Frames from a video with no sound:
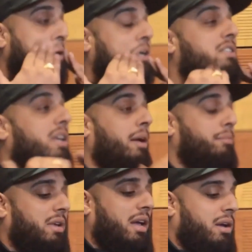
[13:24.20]
Because
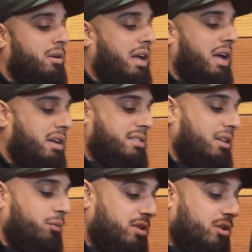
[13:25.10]
I
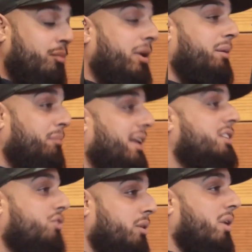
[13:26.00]
sat with so many
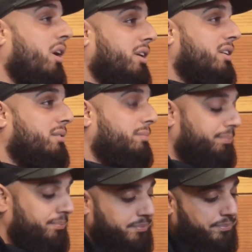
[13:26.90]
mainstream artists
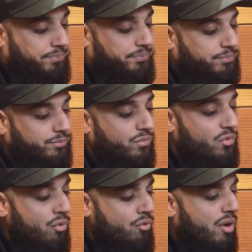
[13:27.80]

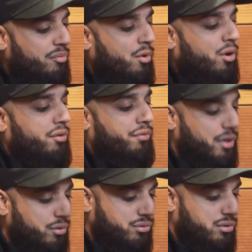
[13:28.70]
who have more
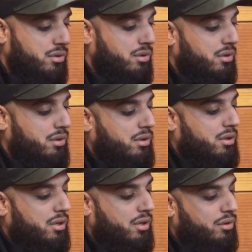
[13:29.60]
views,
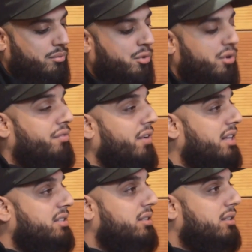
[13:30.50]
you know, more
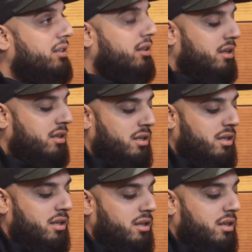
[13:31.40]
fans
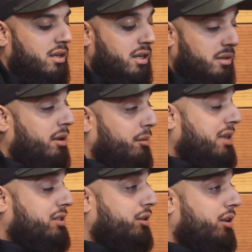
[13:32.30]
in
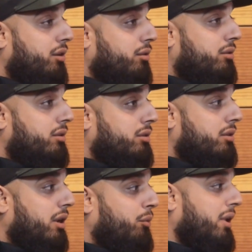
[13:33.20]
my studio,
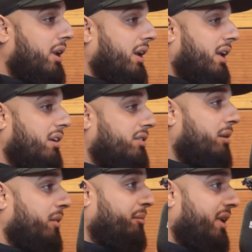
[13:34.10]
and when I gave
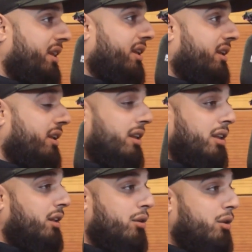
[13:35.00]
them a beat,
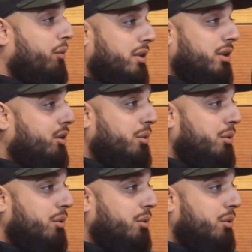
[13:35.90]
they don't know what to